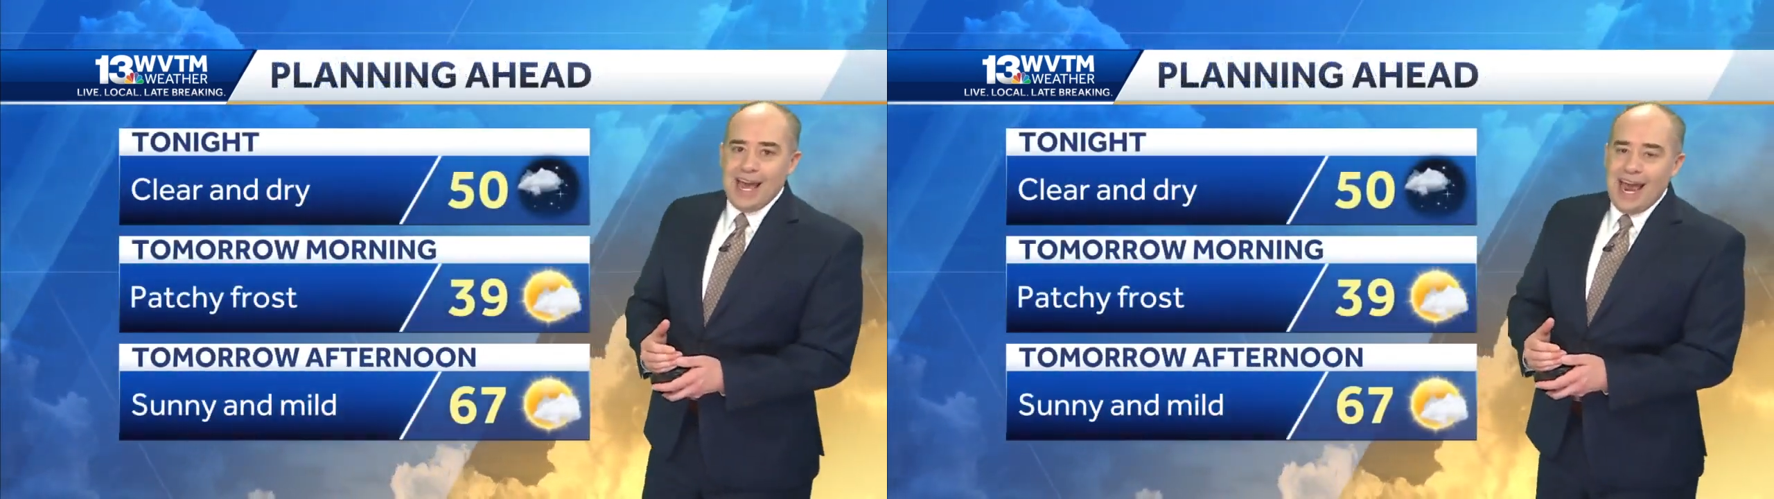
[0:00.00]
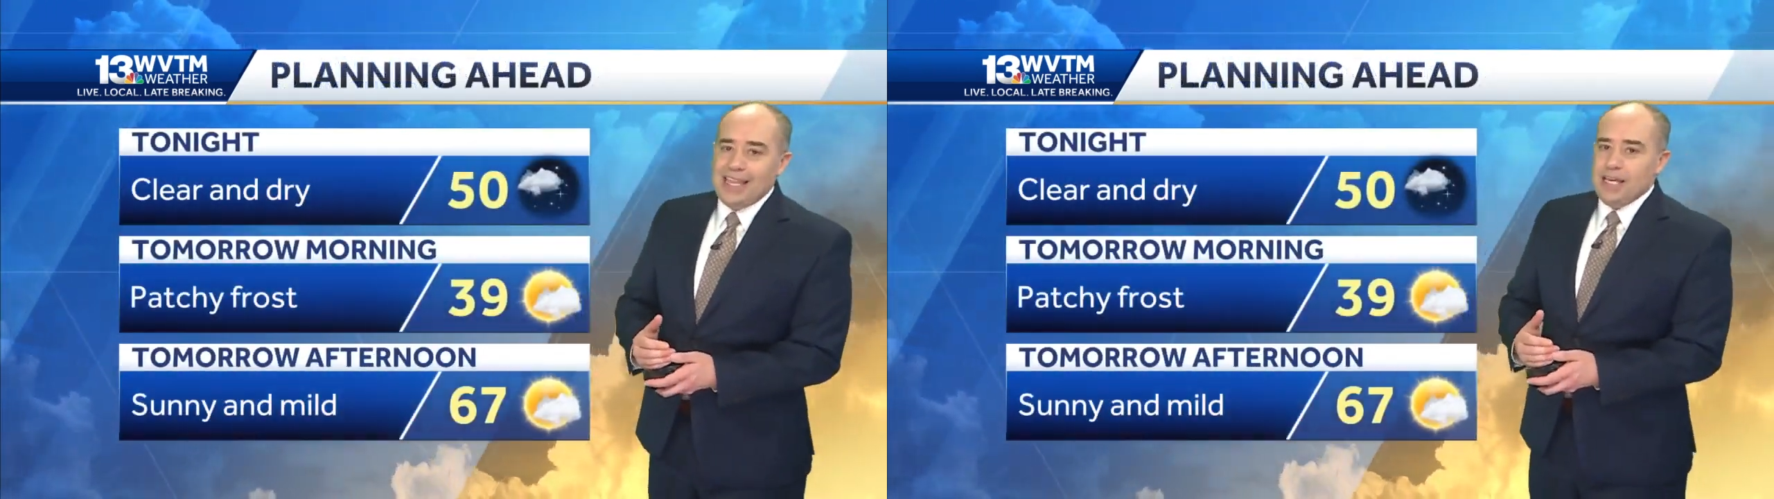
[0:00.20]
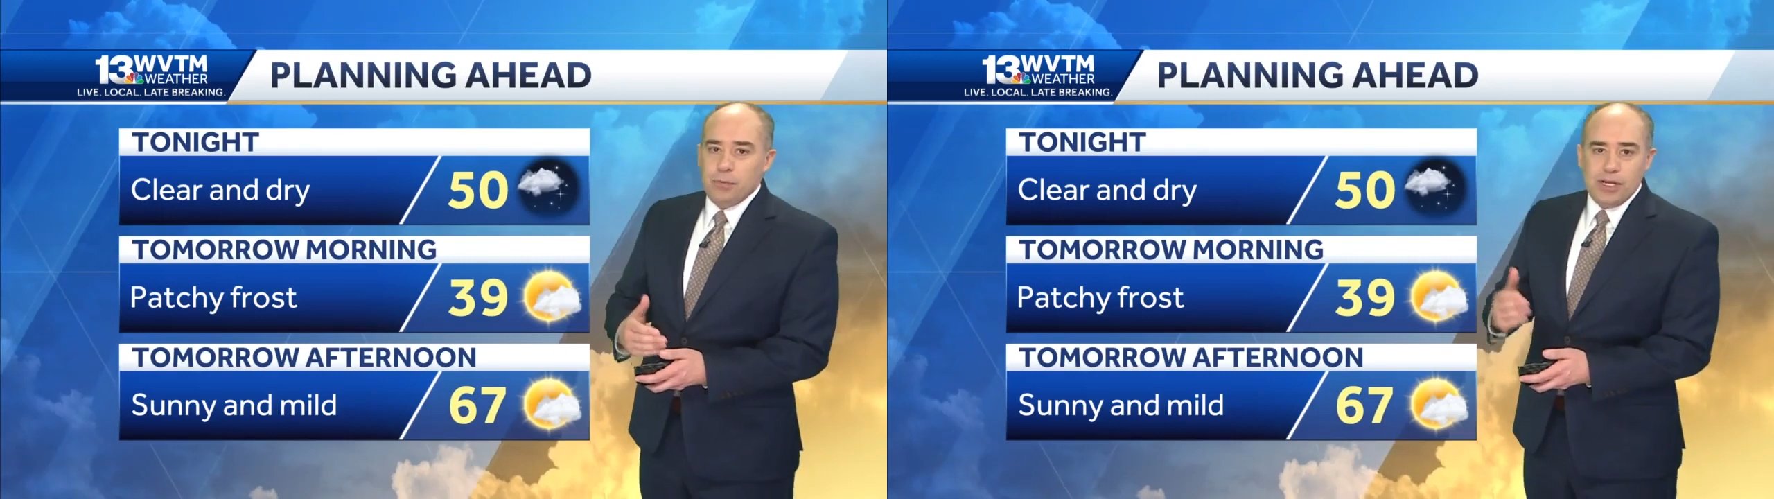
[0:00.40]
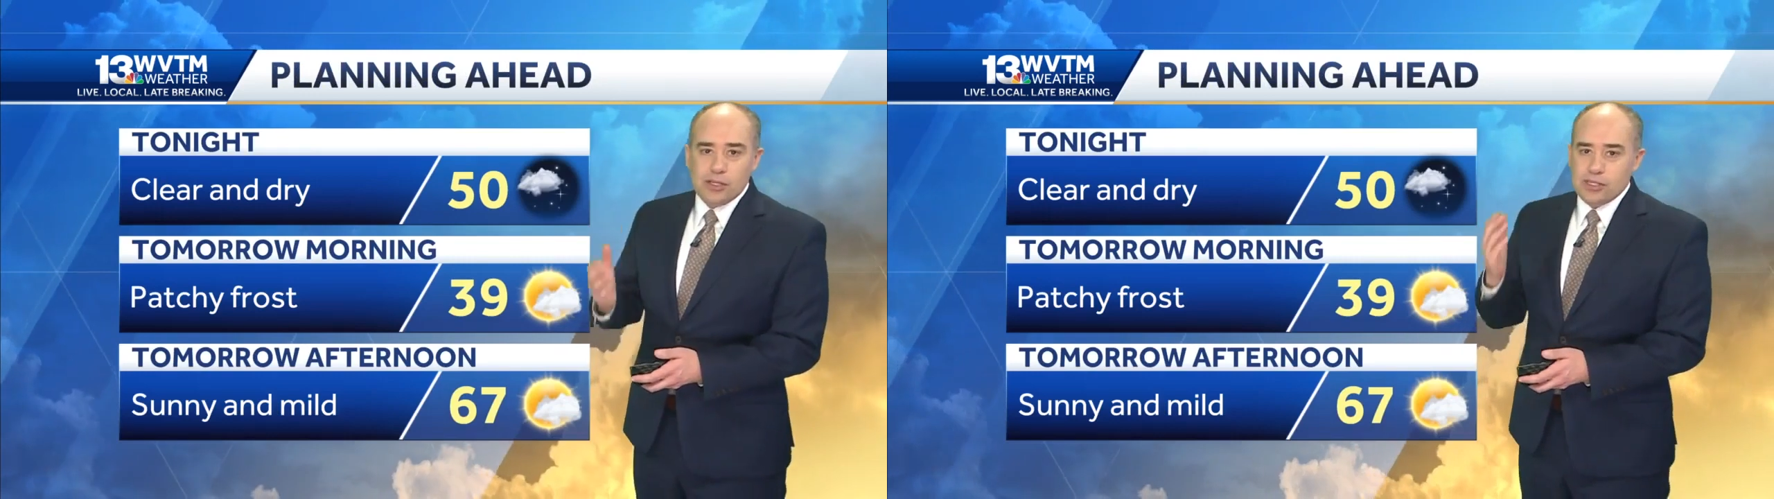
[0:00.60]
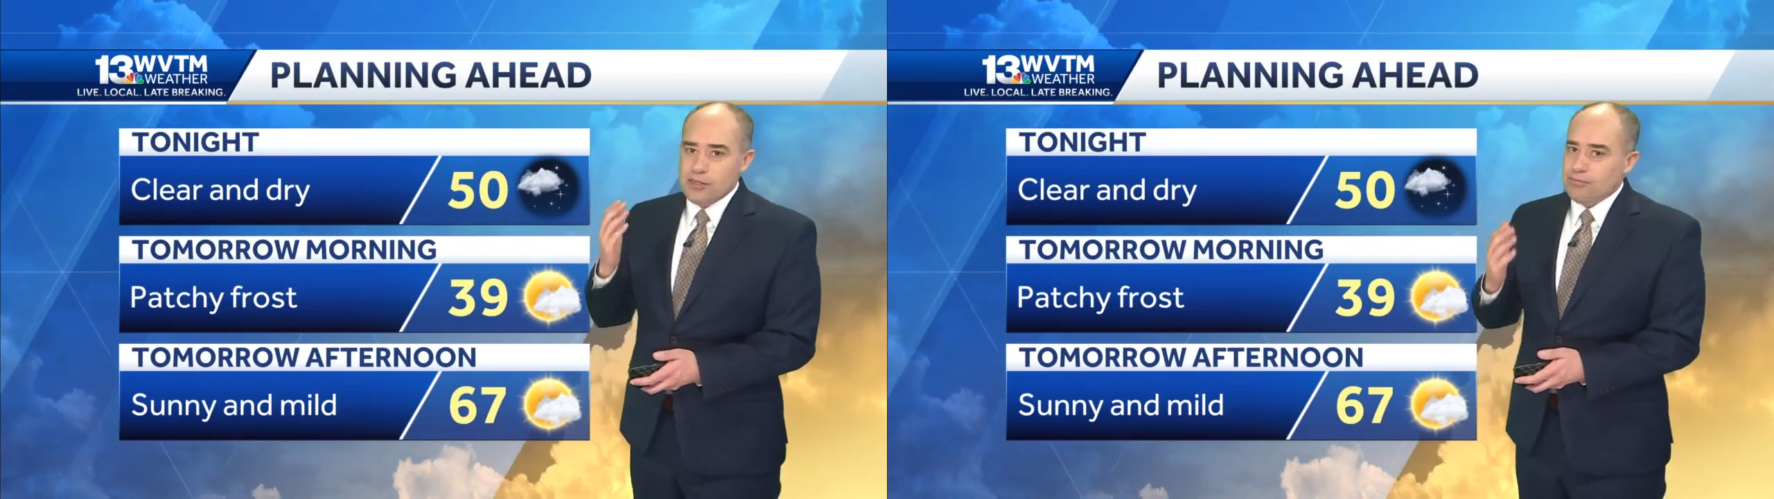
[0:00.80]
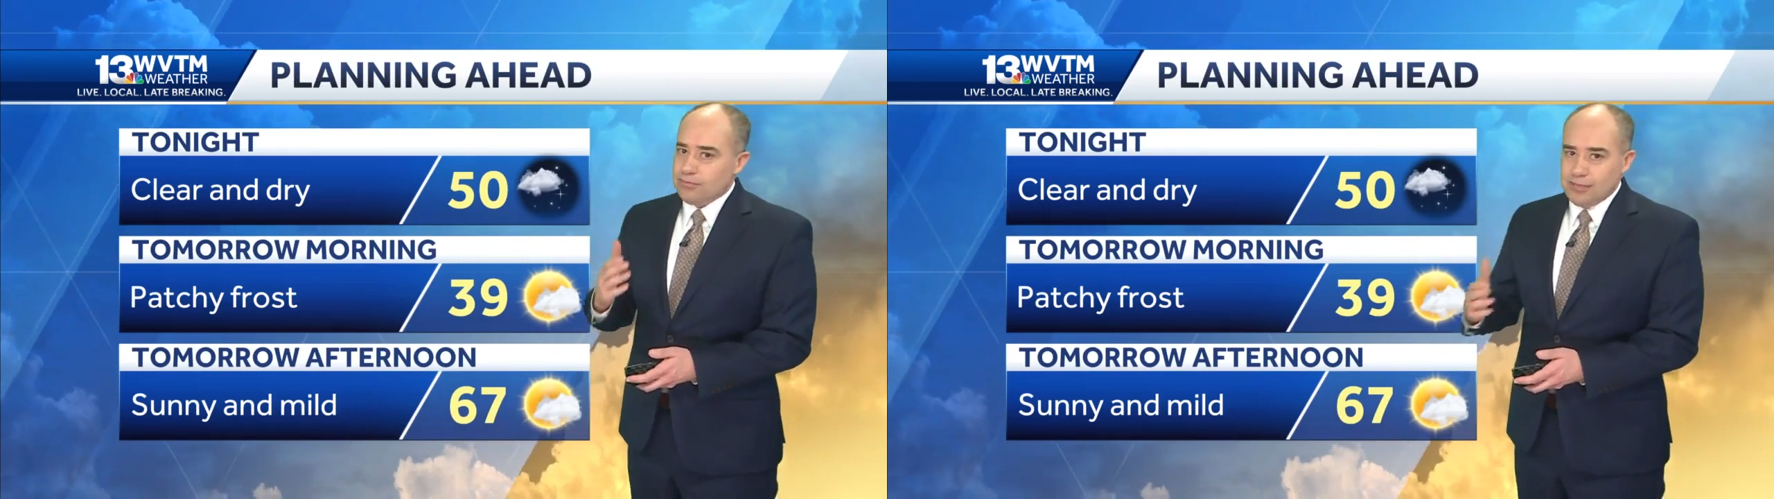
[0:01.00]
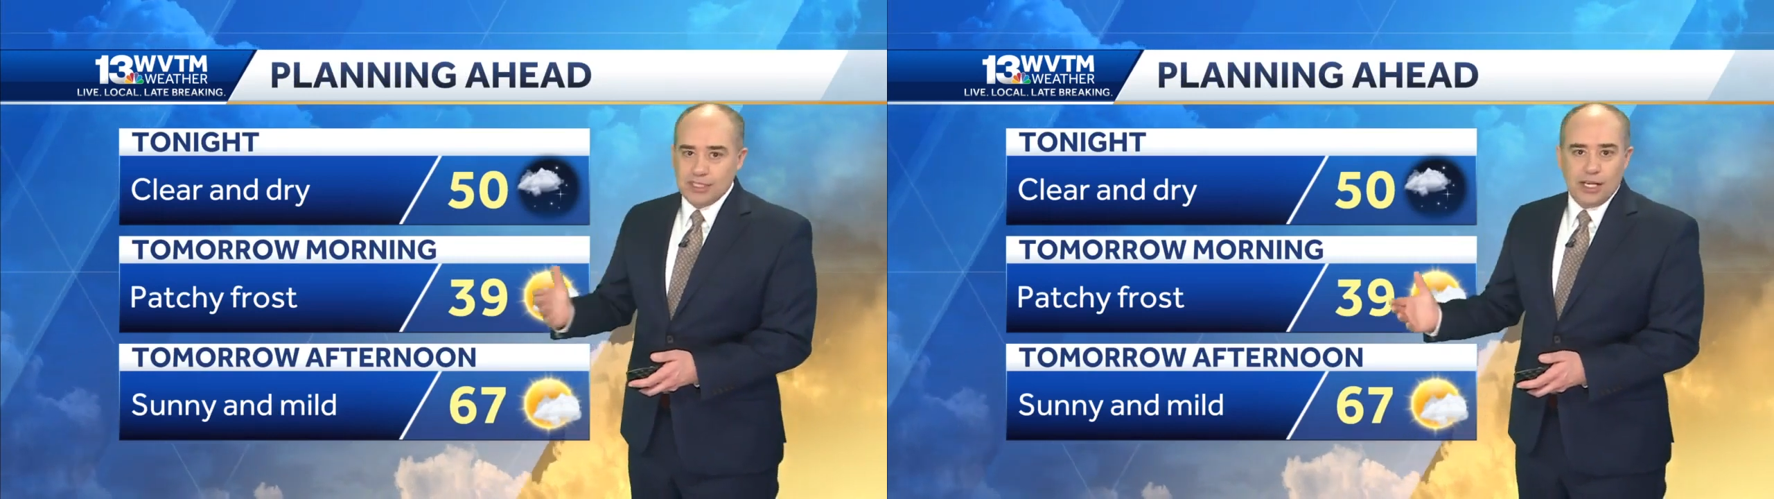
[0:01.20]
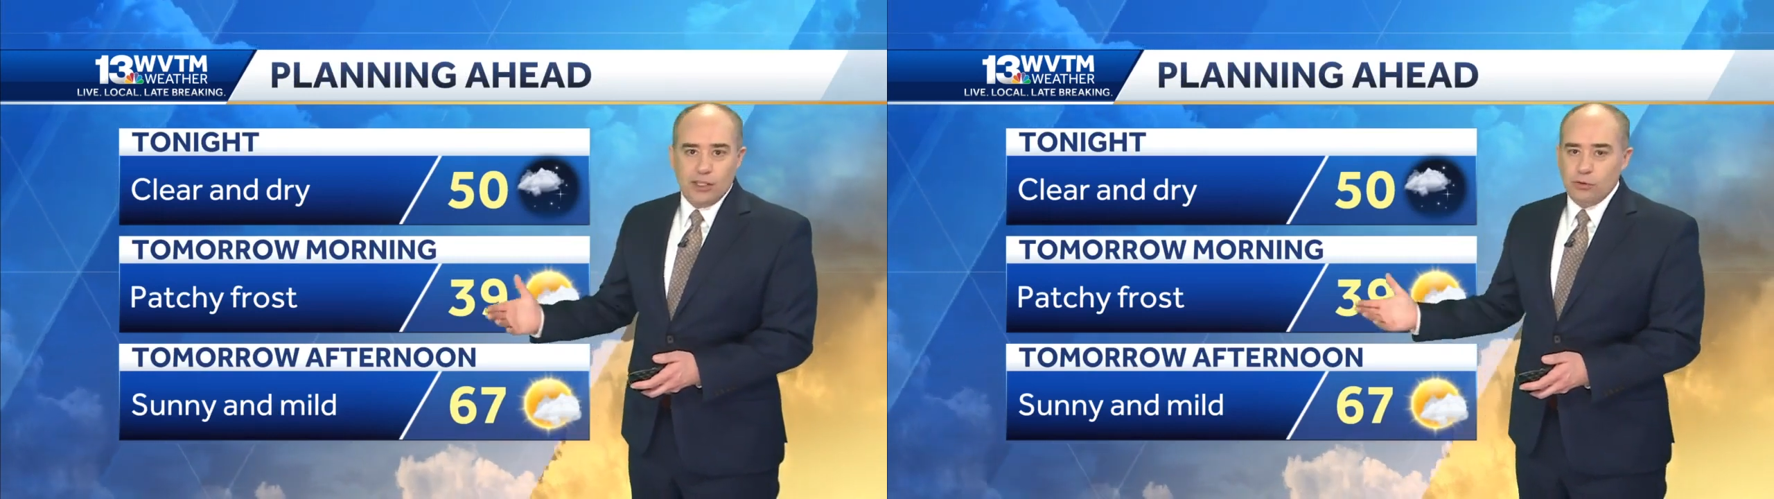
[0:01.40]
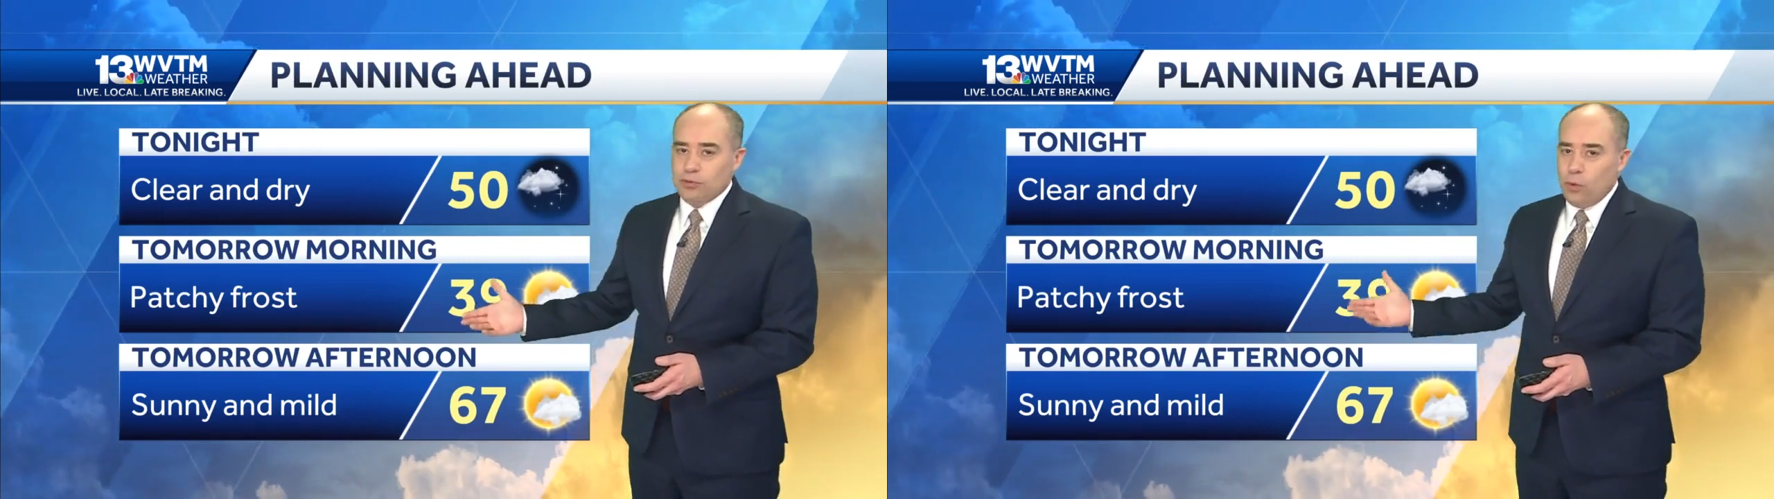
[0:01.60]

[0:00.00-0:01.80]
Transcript: And then we just continue with